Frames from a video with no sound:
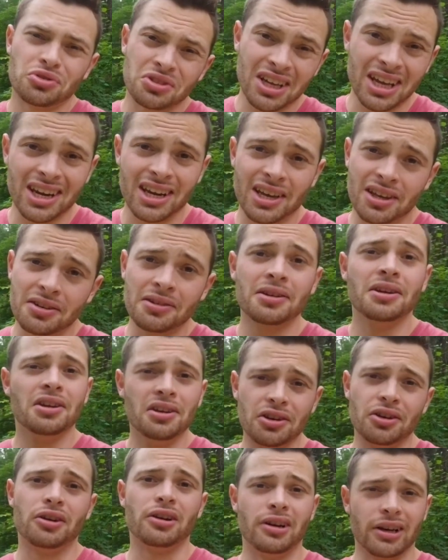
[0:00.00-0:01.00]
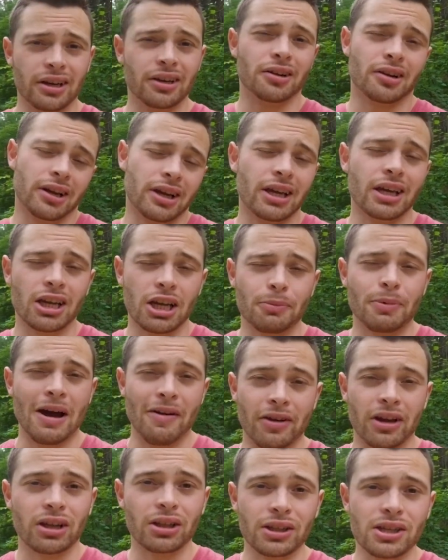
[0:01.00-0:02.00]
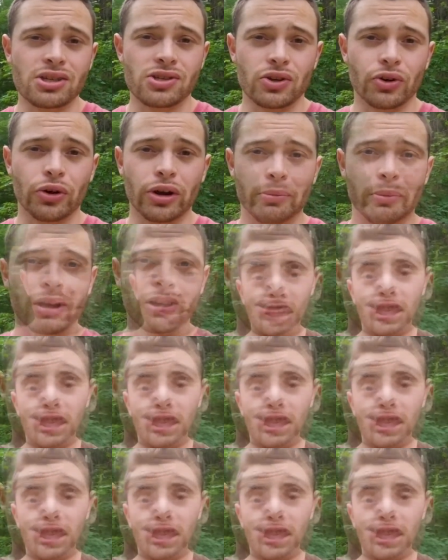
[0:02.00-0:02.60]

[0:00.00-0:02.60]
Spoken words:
you'll get in, you're going to end up having a lease agreement.